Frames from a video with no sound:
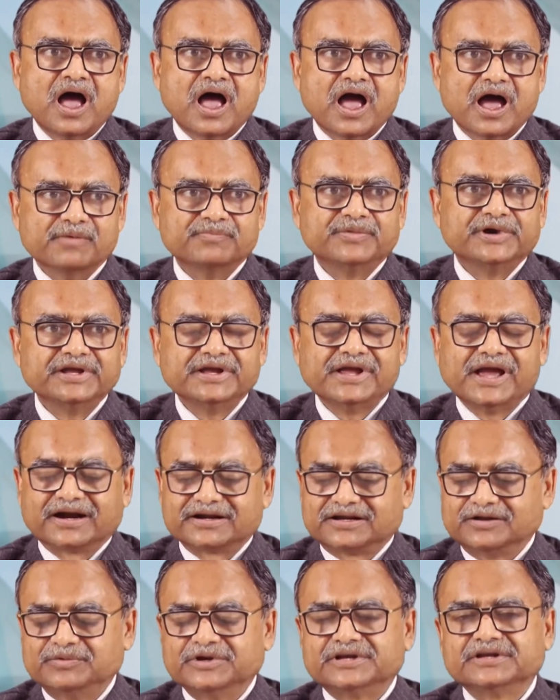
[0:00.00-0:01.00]
every
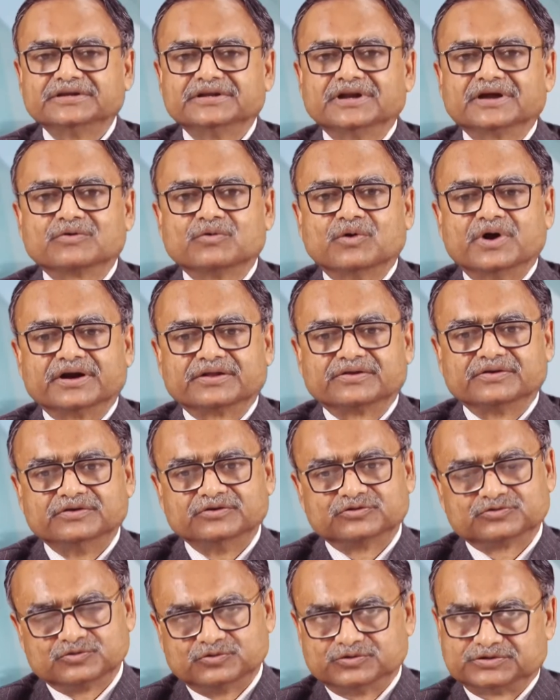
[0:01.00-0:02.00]
activity requires
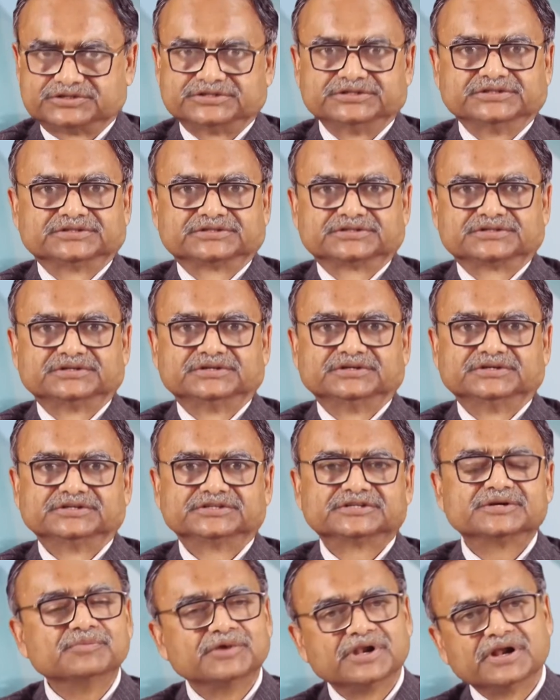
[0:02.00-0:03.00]
resources.
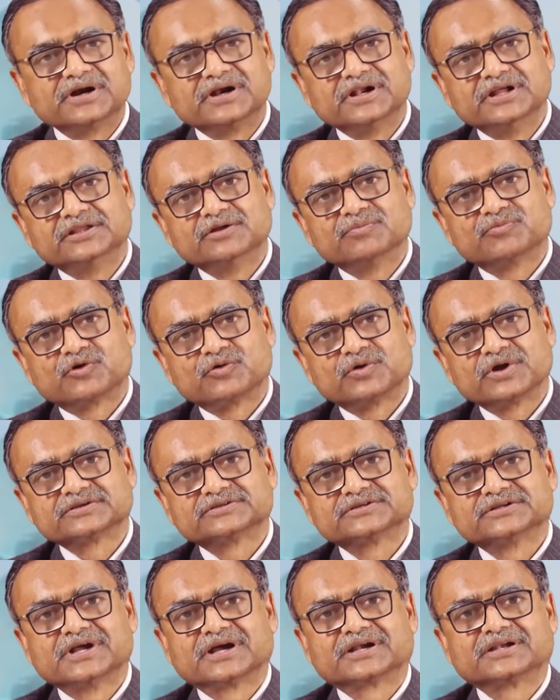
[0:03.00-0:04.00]
Similarly, the
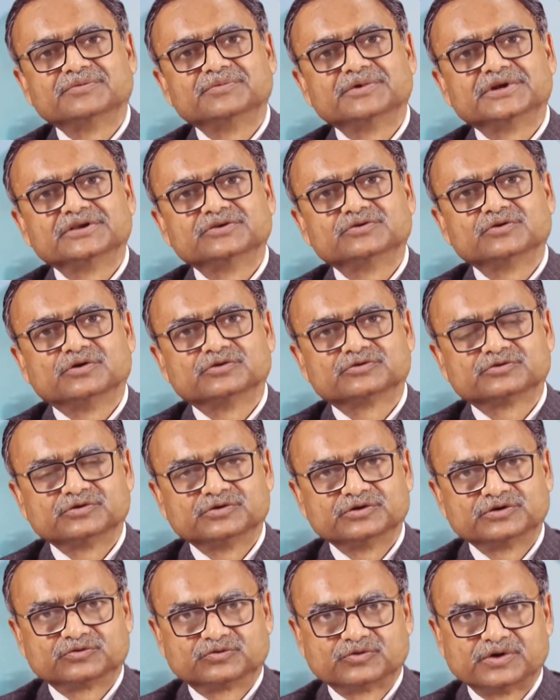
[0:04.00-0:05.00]
production activities also
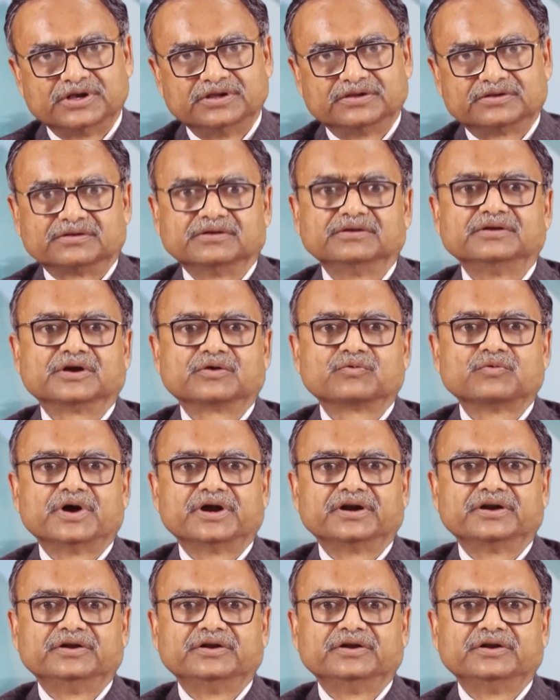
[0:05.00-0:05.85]
require